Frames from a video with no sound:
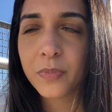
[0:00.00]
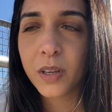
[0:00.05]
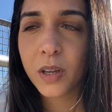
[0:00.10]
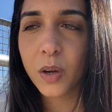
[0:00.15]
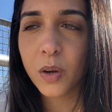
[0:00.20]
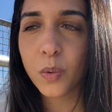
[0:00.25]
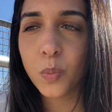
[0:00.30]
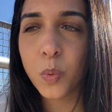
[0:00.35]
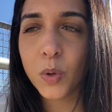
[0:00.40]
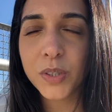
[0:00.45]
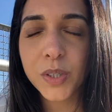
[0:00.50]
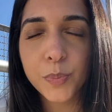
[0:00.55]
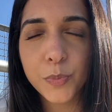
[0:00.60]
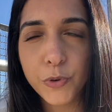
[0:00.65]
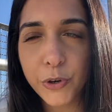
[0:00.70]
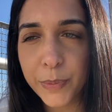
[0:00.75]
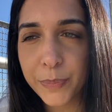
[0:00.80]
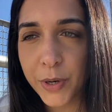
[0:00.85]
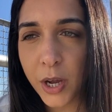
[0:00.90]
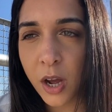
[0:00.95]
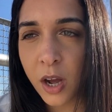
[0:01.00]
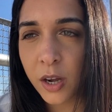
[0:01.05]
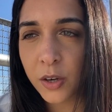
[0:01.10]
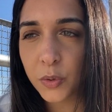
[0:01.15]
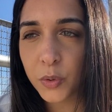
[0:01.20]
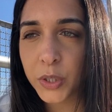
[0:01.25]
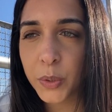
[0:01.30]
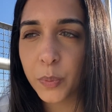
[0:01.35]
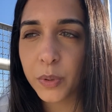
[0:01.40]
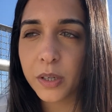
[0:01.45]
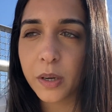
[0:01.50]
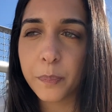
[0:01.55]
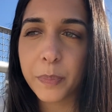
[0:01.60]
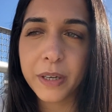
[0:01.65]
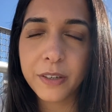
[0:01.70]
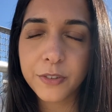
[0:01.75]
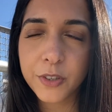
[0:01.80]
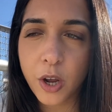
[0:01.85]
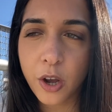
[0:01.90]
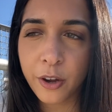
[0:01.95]
want some grimdark, or you want a bit
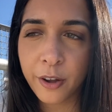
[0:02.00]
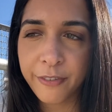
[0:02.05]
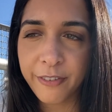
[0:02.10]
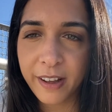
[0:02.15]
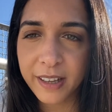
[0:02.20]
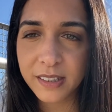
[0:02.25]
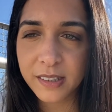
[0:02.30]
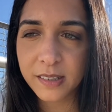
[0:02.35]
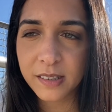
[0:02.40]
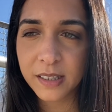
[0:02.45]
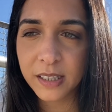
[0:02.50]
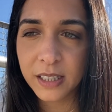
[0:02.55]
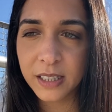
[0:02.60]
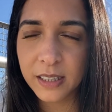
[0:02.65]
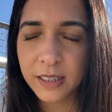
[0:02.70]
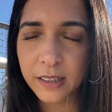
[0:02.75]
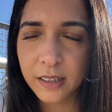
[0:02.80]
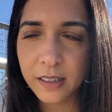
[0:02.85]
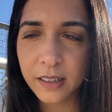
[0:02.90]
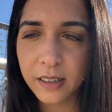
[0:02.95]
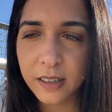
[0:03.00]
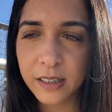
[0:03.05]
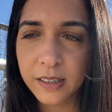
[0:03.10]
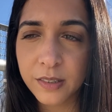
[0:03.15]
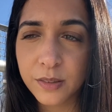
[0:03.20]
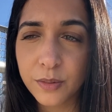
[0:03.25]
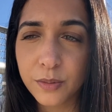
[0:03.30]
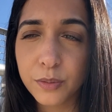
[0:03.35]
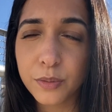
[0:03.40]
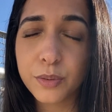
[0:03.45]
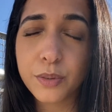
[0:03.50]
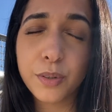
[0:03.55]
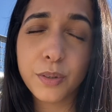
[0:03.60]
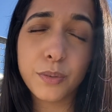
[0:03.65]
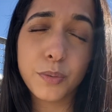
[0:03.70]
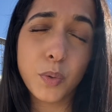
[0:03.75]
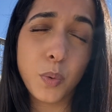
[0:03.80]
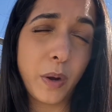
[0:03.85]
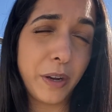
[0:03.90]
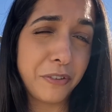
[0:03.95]
of darker fantasy that is also
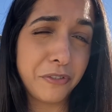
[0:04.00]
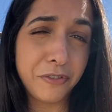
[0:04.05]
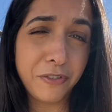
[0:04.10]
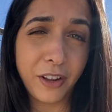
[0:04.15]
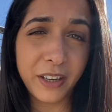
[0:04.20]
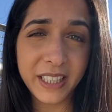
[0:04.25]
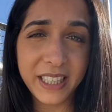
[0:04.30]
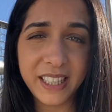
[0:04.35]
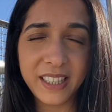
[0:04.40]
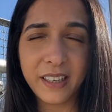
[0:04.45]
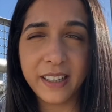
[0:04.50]
quite funny,